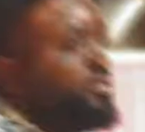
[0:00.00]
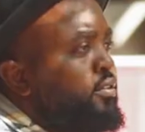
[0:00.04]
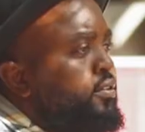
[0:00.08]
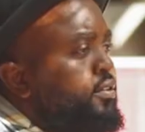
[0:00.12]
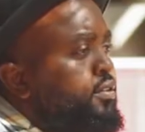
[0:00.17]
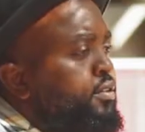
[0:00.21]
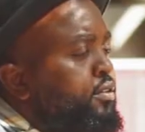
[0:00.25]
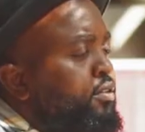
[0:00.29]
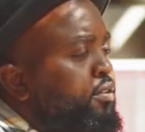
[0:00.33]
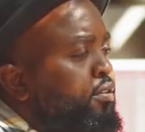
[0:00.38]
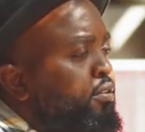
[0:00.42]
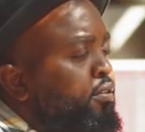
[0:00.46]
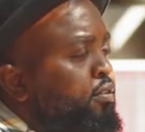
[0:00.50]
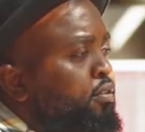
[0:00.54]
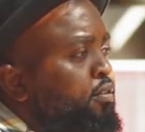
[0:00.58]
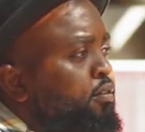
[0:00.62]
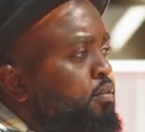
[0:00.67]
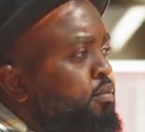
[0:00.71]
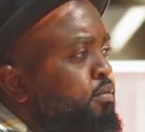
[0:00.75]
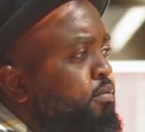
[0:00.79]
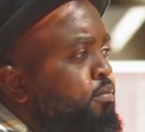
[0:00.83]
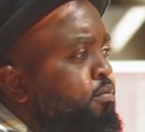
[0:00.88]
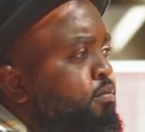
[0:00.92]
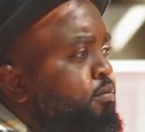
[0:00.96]

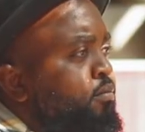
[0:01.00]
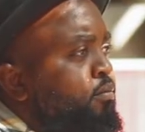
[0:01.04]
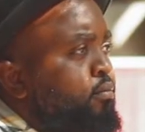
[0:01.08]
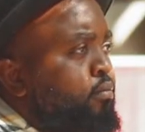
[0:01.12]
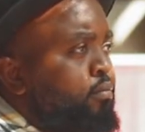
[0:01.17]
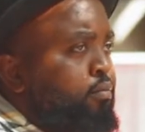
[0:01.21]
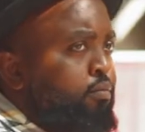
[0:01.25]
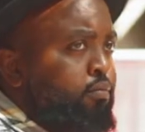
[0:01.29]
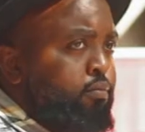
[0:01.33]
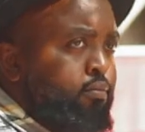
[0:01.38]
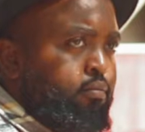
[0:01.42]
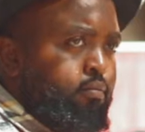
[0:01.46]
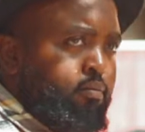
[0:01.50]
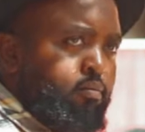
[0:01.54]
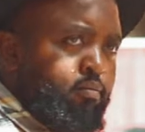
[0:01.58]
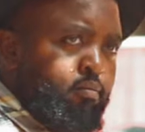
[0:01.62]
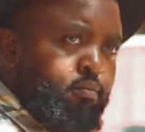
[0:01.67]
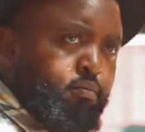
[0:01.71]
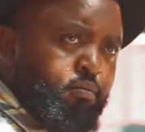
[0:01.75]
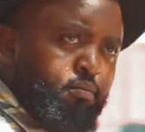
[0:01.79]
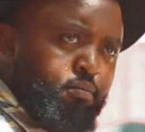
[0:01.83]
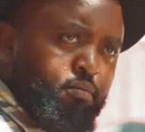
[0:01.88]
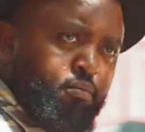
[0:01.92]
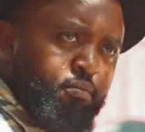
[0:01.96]

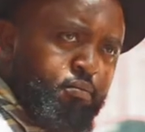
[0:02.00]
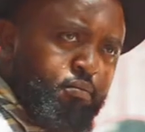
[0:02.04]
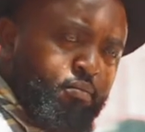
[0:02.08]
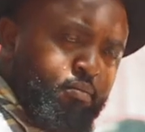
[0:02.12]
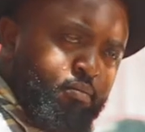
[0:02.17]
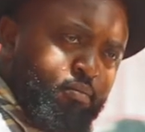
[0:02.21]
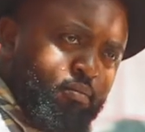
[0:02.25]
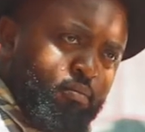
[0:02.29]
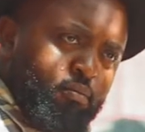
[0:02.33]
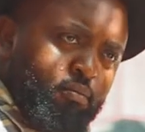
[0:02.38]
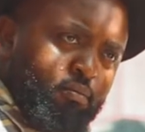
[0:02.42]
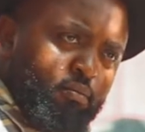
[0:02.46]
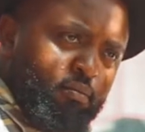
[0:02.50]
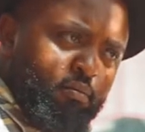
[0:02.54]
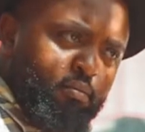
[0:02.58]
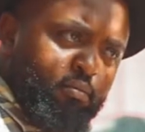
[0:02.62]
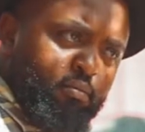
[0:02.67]
No words are spoken by the person on screen.